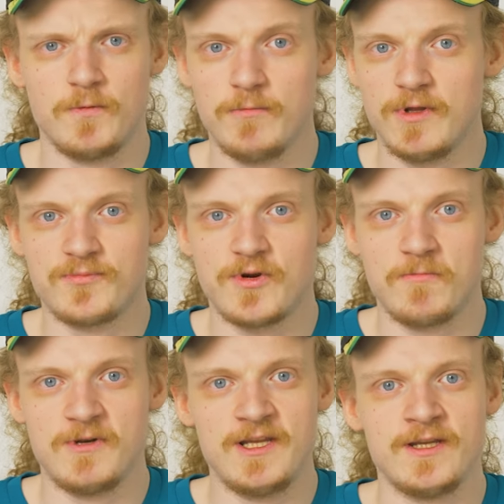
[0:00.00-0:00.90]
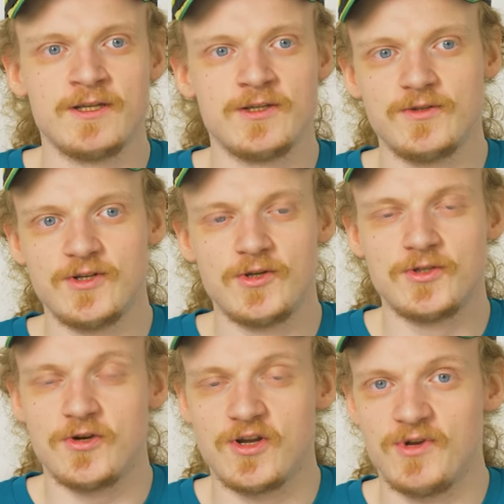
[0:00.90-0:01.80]
We will probably, you know,
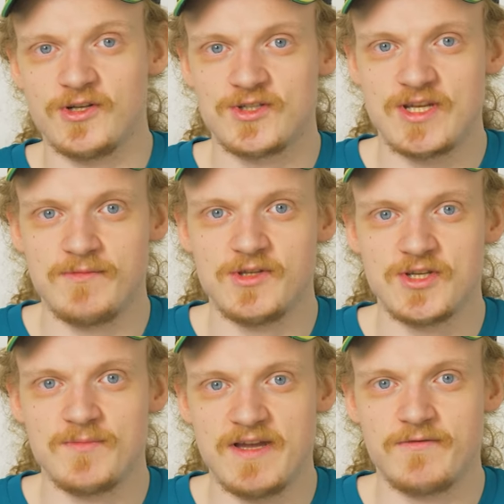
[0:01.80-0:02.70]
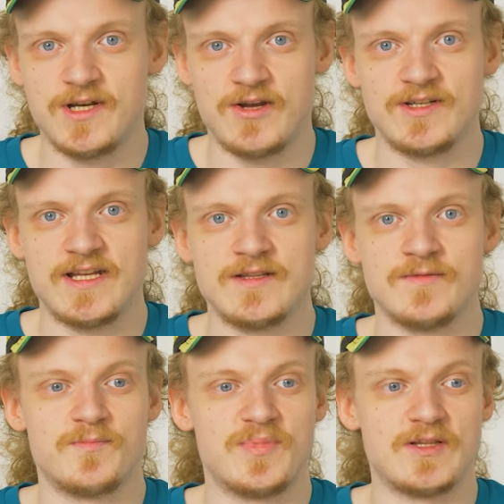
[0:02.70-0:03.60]
talk about the championship every now and
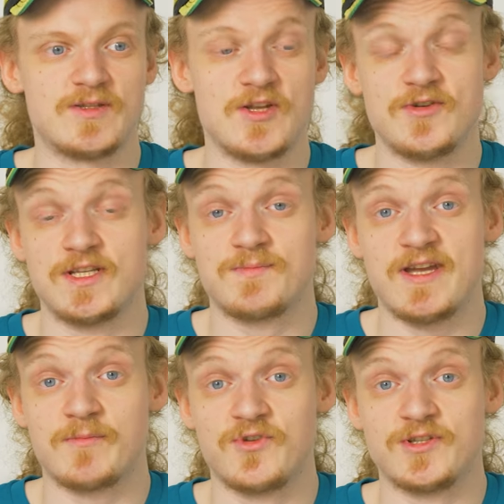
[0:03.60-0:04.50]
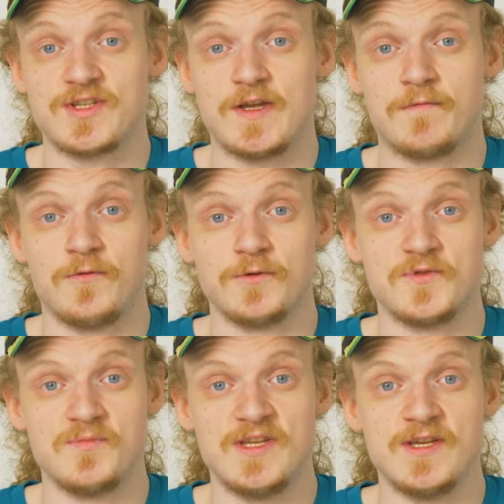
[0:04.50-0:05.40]
then, but don't expect British F4
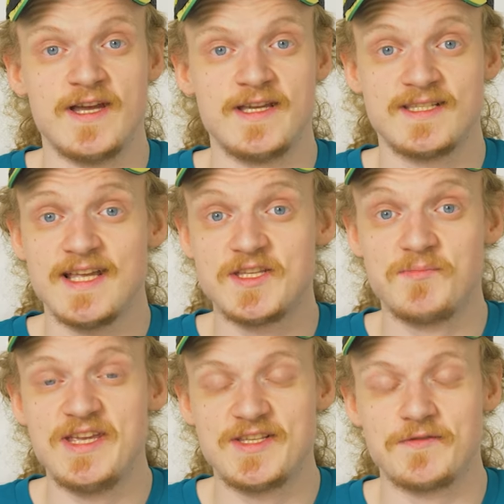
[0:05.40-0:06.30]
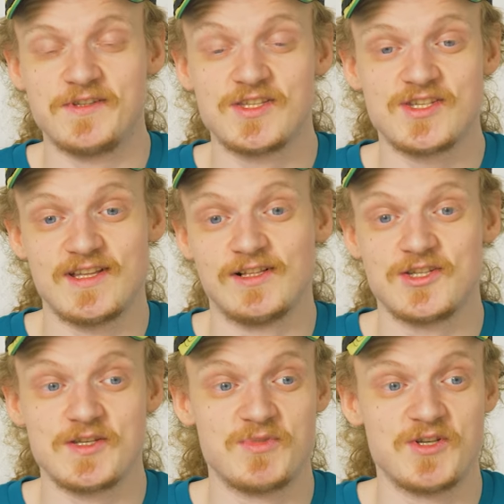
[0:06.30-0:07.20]
to be a centerpiece of this channel
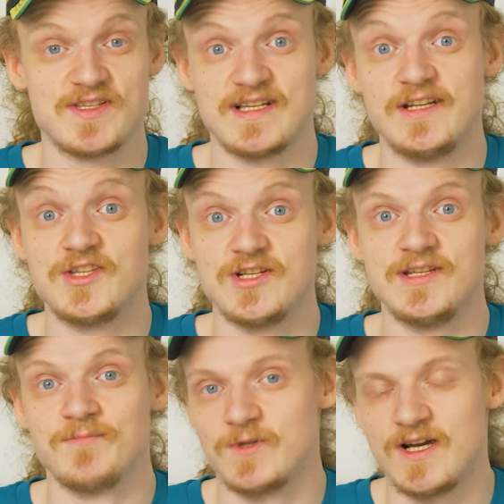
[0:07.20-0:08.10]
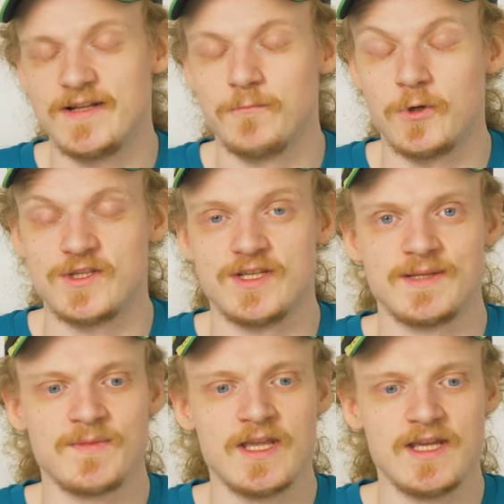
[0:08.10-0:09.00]
just because I literally can't watch
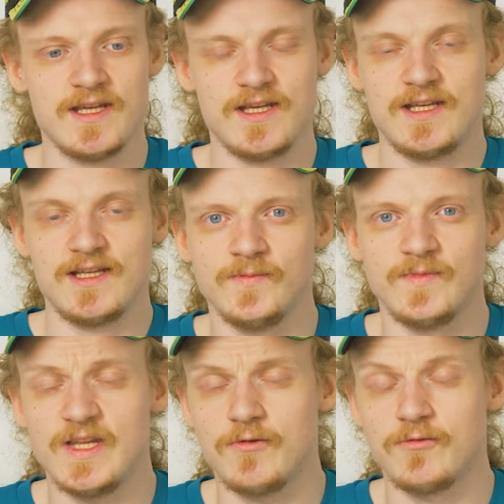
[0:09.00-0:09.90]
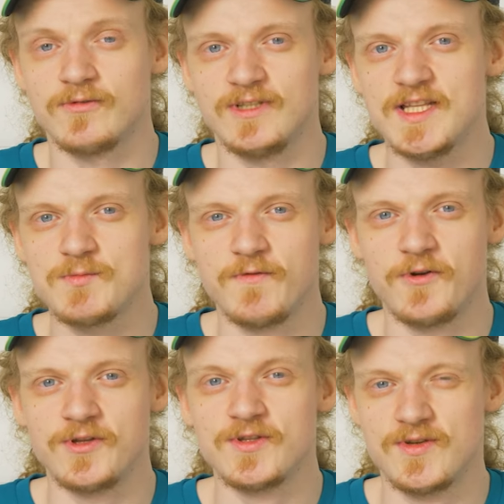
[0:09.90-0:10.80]
it. Now, let's move
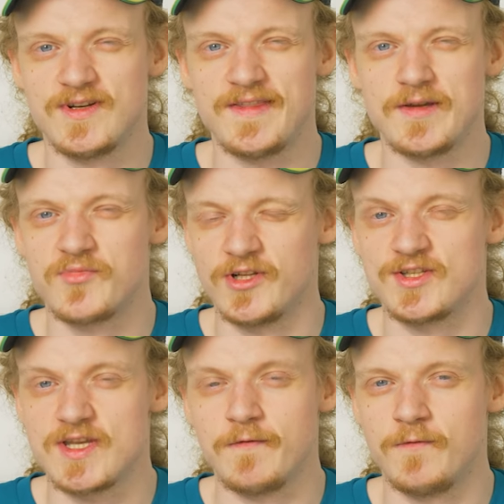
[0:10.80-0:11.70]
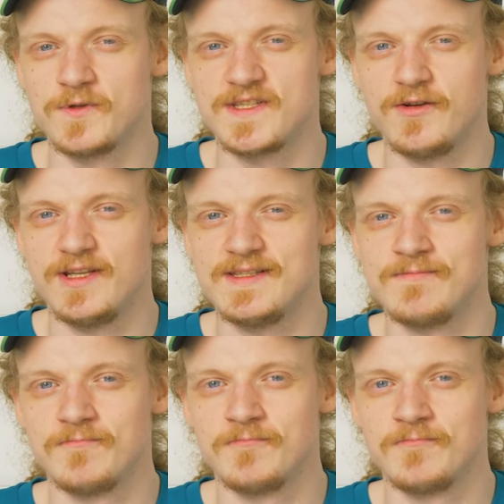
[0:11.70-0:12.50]
on to another British F4 series.